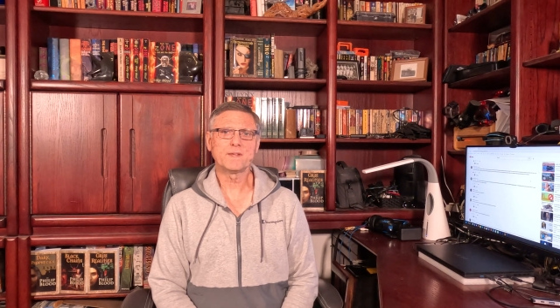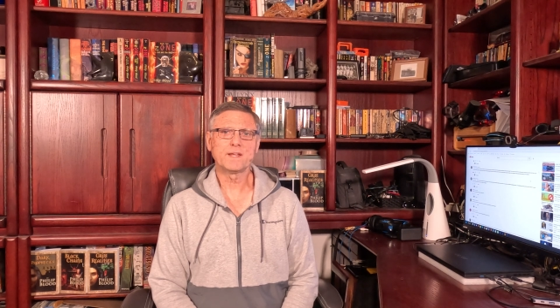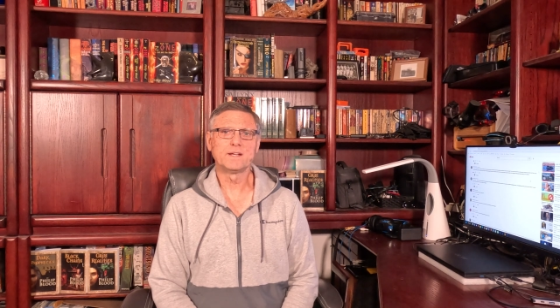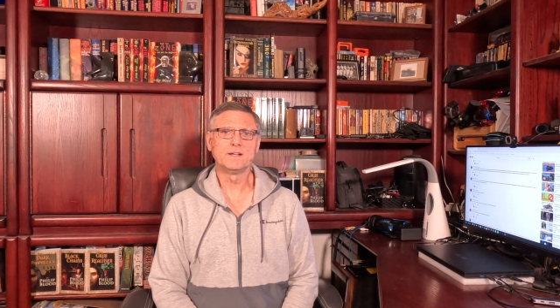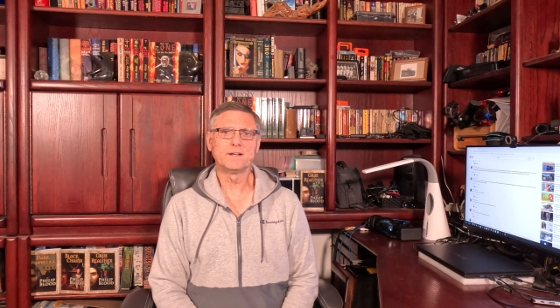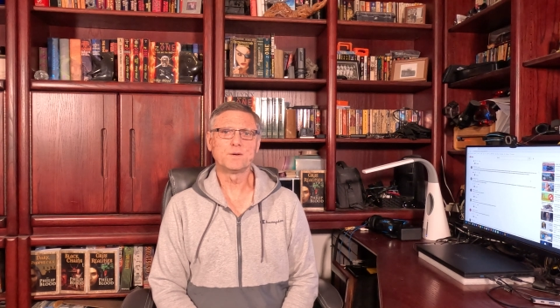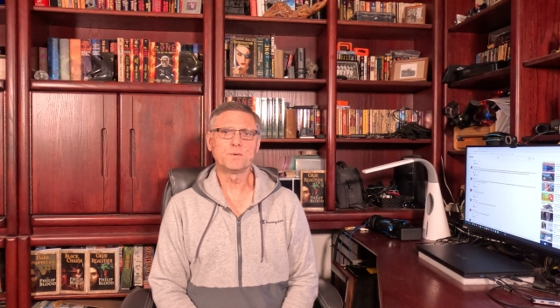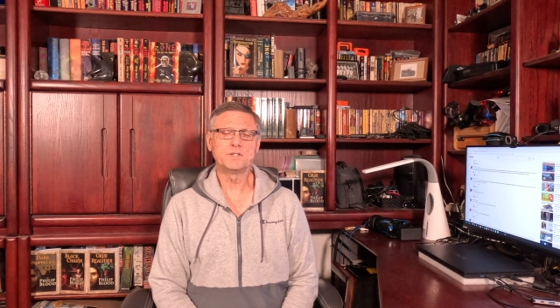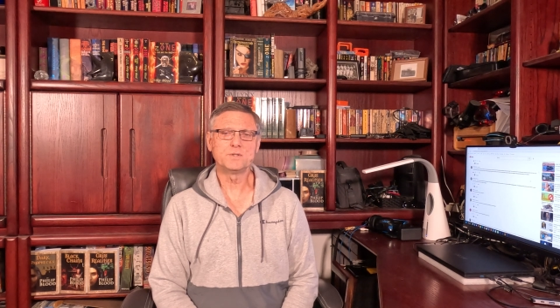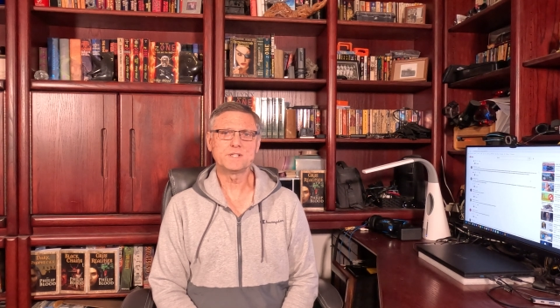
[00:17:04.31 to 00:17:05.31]
And
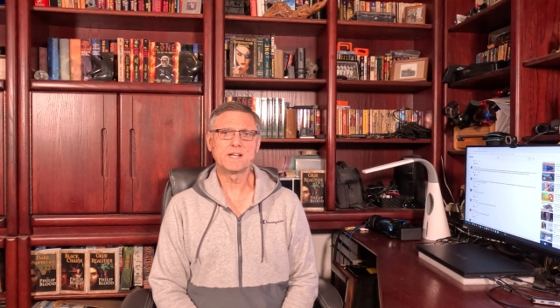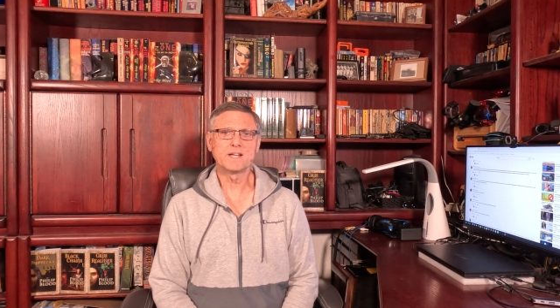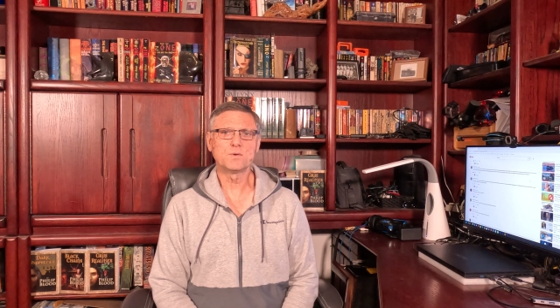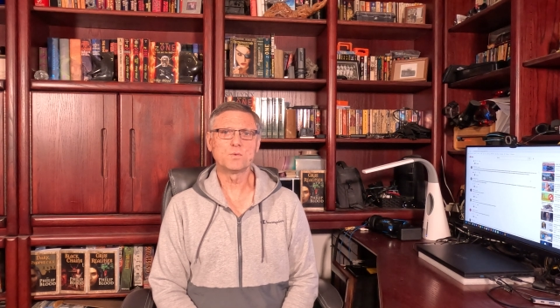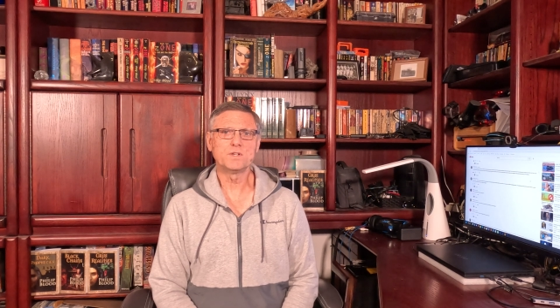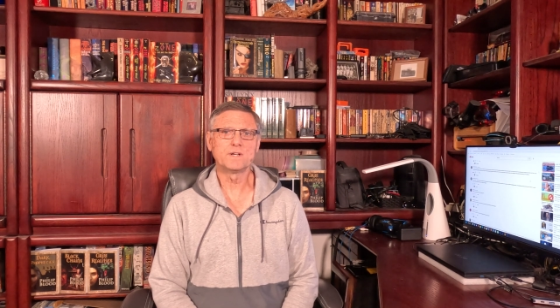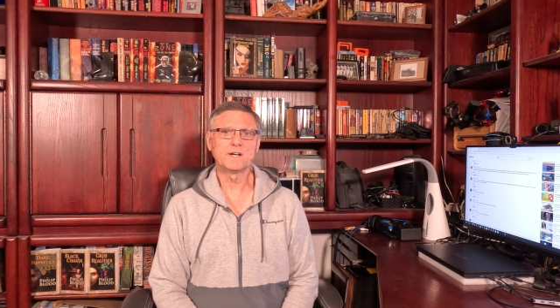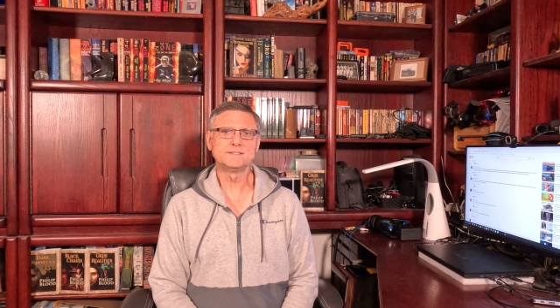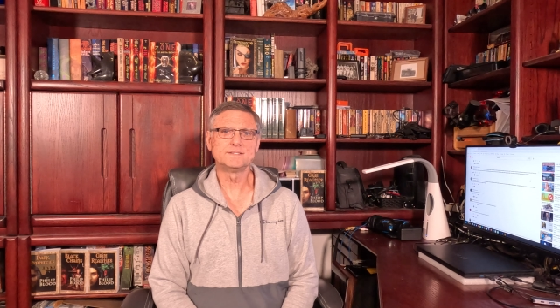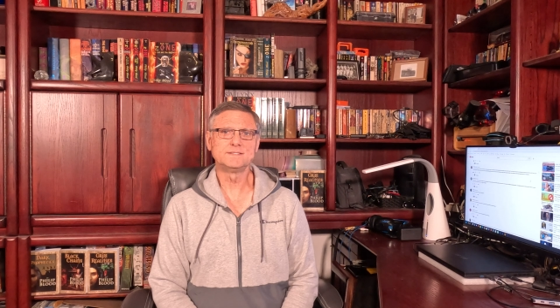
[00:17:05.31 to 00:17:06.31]
we do take what you
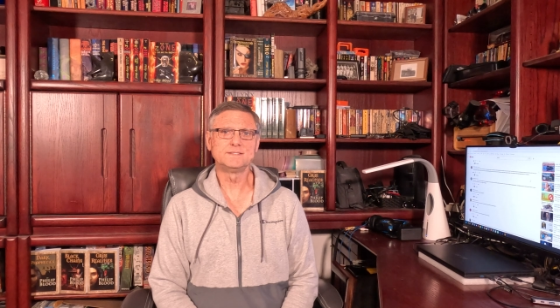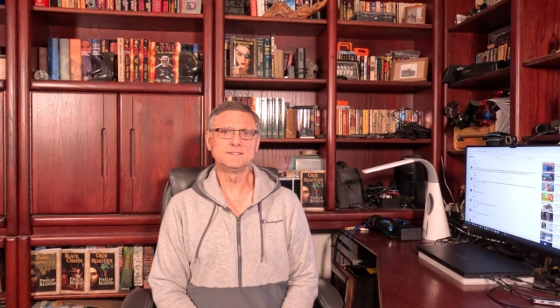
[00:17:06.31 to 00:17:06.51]
guys